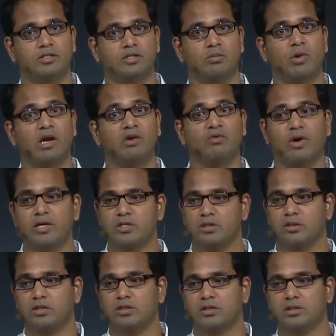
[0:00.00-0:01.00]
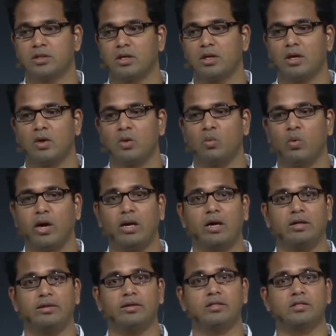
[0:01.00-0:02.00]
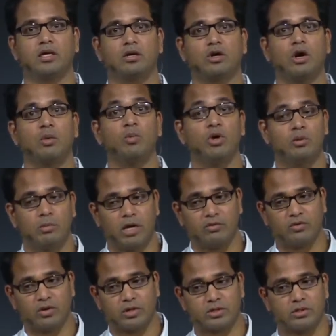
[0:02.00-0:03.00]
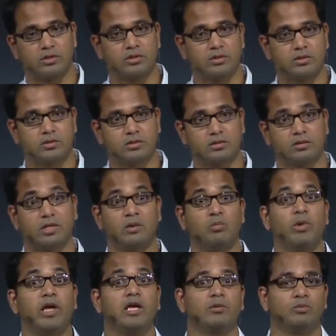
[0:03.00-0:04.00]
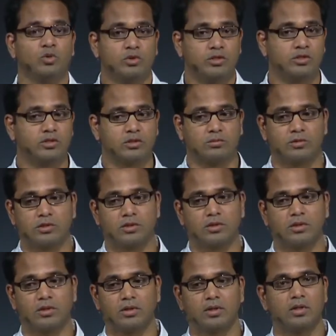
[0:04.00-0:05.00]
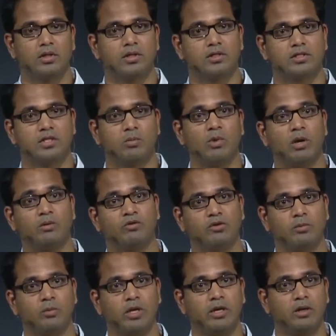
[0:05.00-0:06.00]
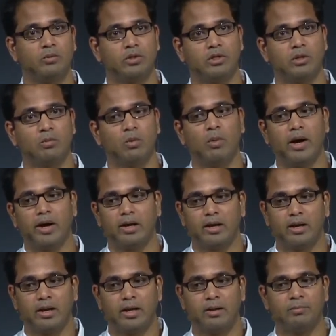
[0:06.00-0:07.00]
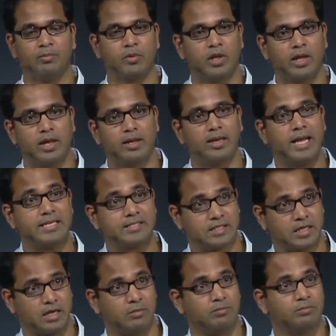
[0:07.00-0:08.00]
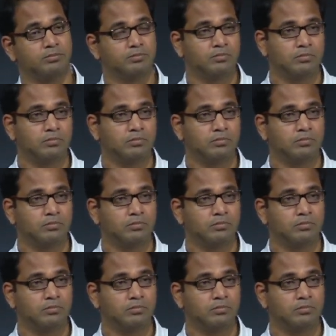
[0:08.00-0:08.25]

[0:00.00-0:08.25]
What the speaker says: system manufacturers, while others are component manufacturers that make up those systems. Some are familiar with the mobile landscape